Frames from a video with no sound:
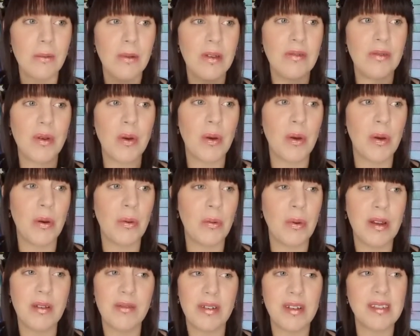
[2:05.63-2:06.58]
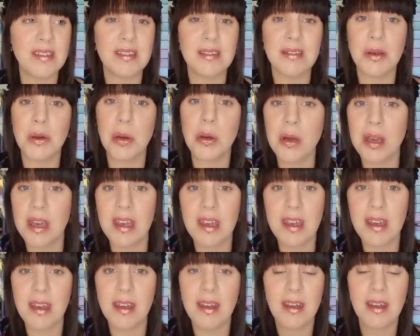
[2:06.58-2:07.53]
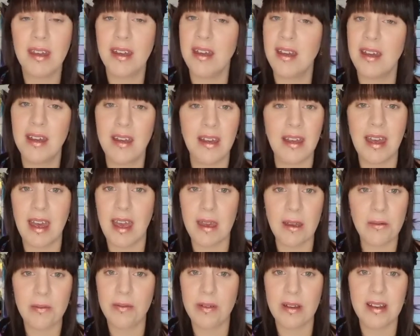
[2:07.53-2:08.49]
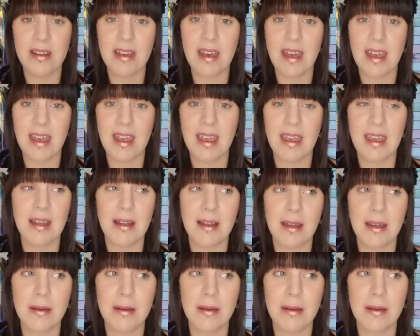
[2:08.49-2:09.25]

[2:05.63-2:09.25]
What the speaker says: We've got, one of us is cooking every day.